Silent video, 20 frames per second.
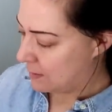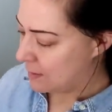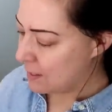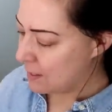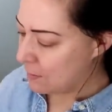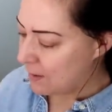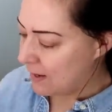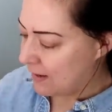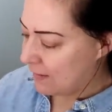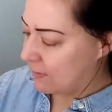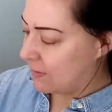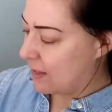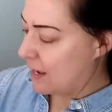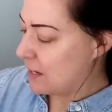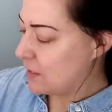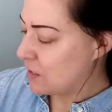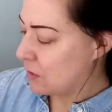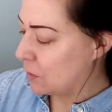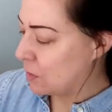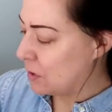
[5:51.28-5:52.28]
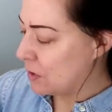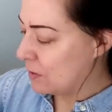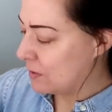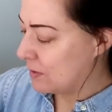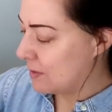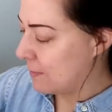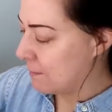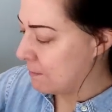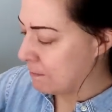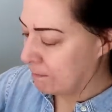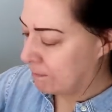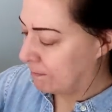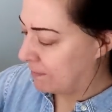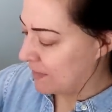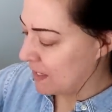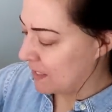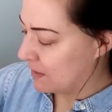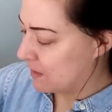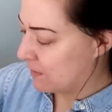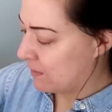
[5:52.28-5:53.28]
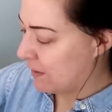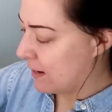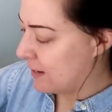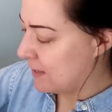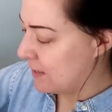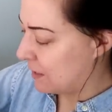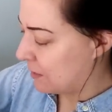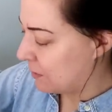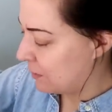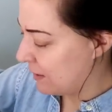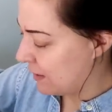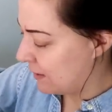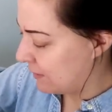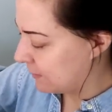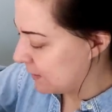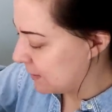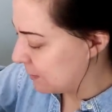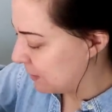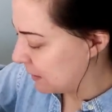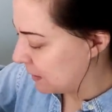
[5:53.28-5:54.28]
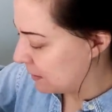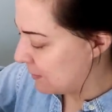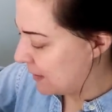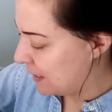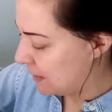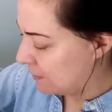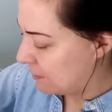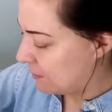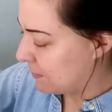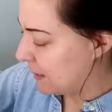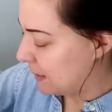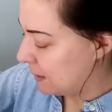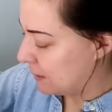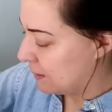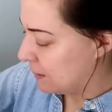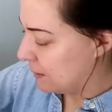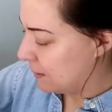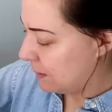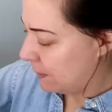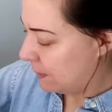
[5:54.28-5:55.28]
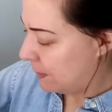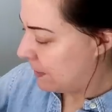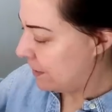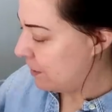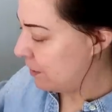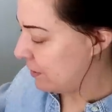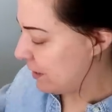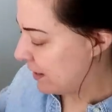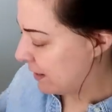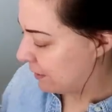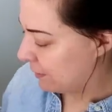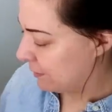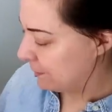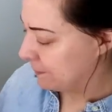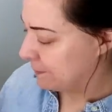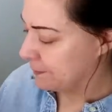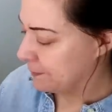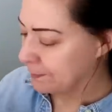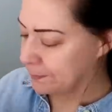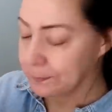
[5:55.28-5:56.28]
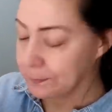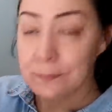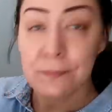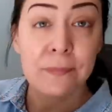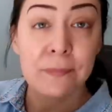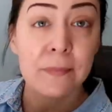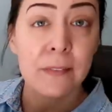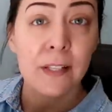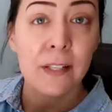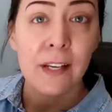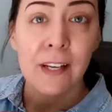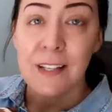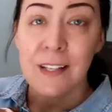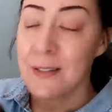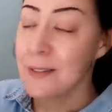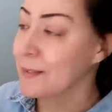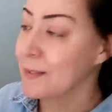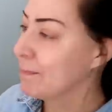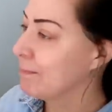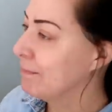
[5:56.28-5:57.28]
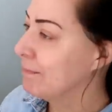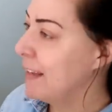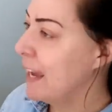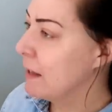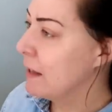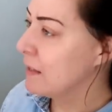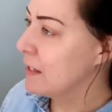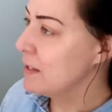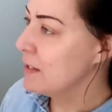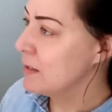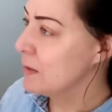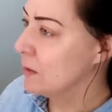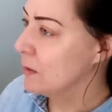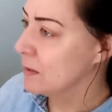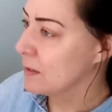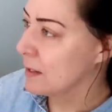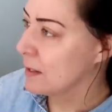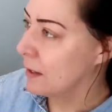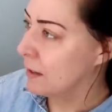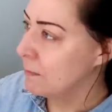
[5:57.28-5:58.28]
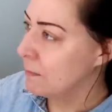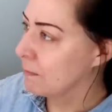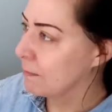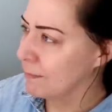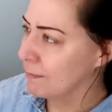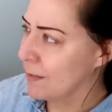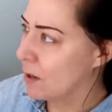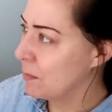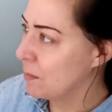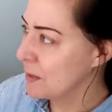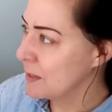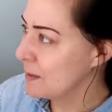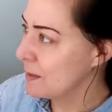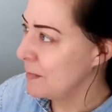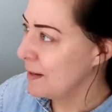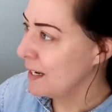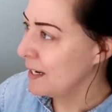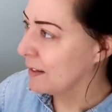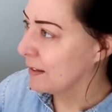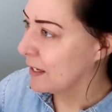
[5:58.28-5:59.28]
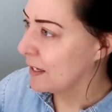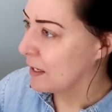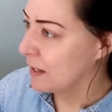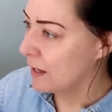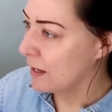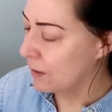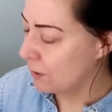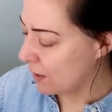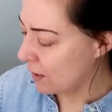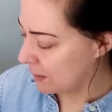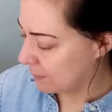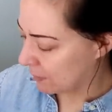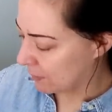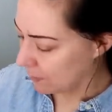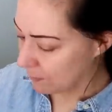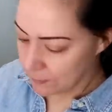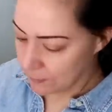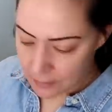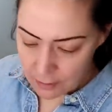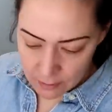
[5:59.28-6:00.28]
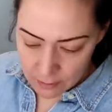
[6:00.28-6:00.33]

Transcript: And that way, if they don't use them, that's fine. They don't have to put them in, but they're there. Yeah, these sold um, almost immediately. Incredible.